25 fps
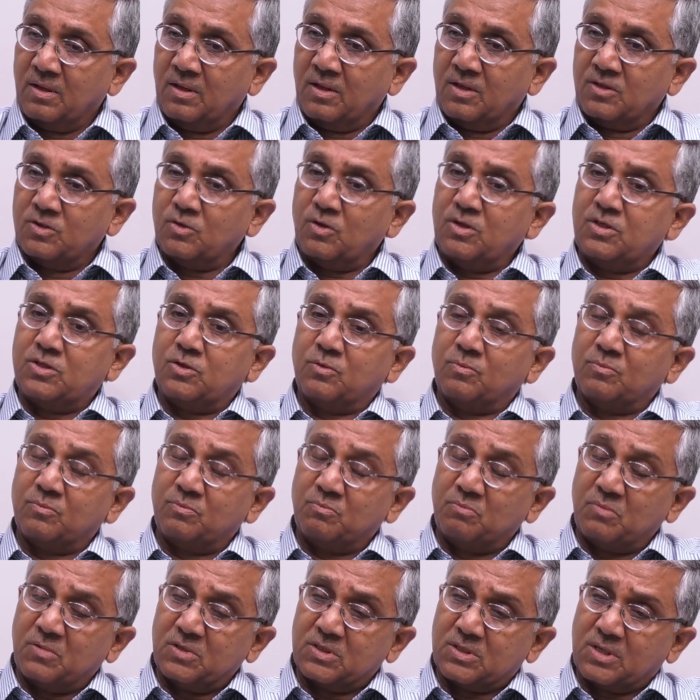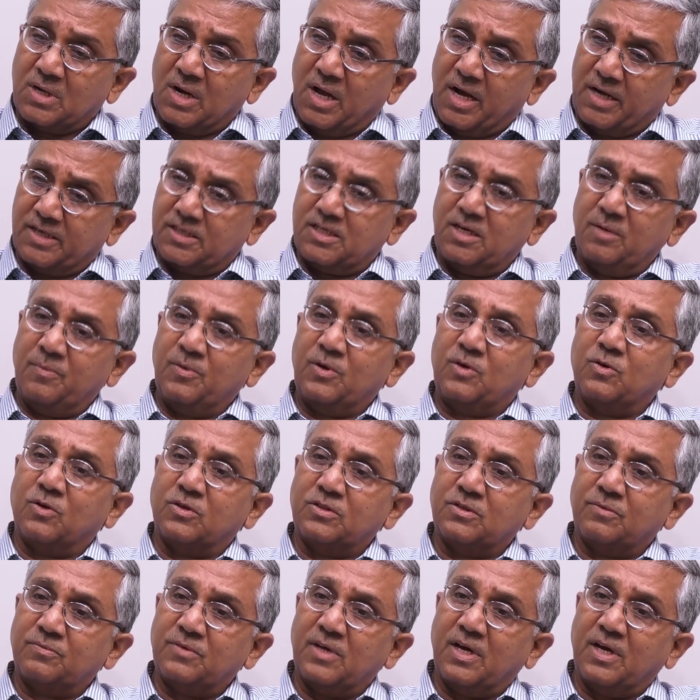So it's largely because of